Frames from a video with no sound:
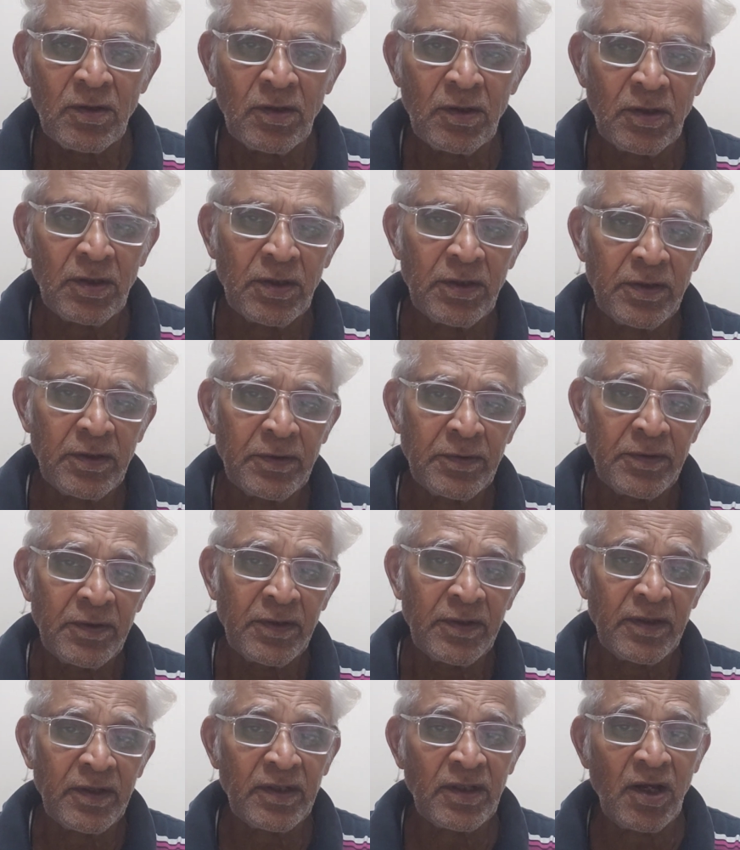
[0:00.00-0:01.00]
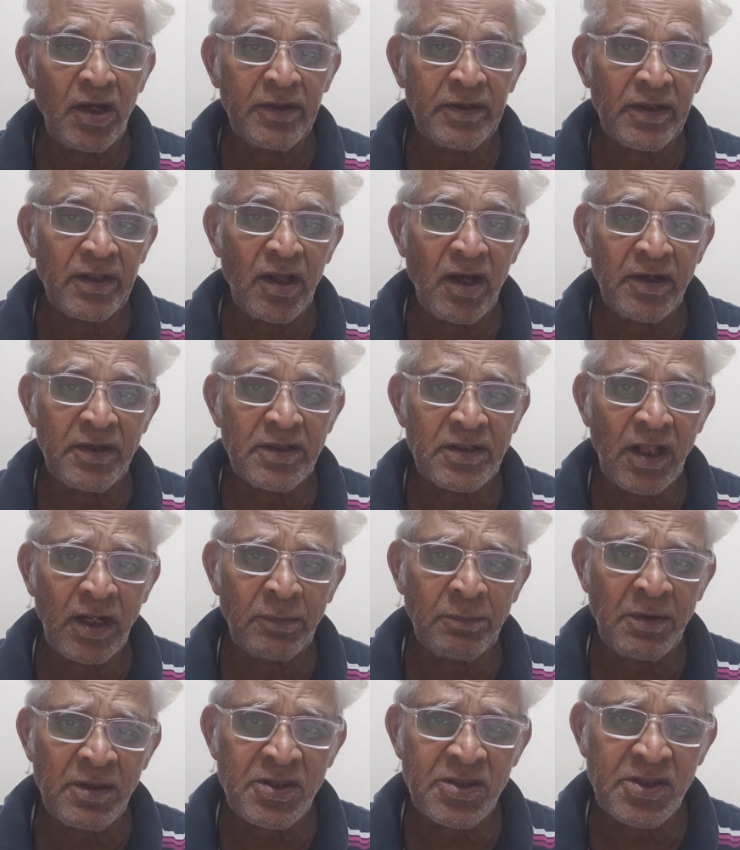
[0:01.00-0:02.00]
Yada yada hi
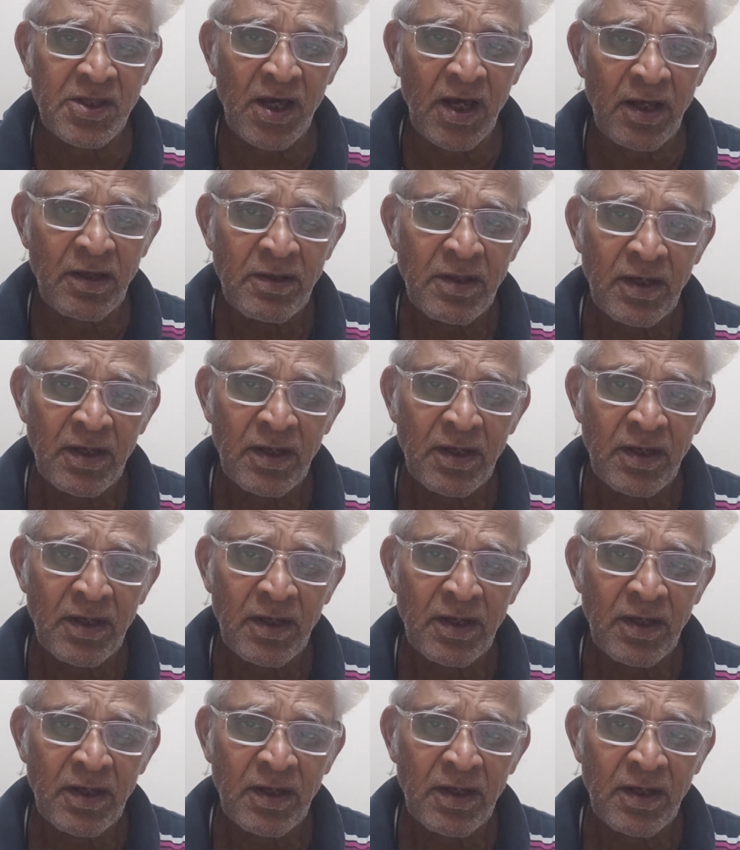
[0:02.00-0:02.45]
dharmasya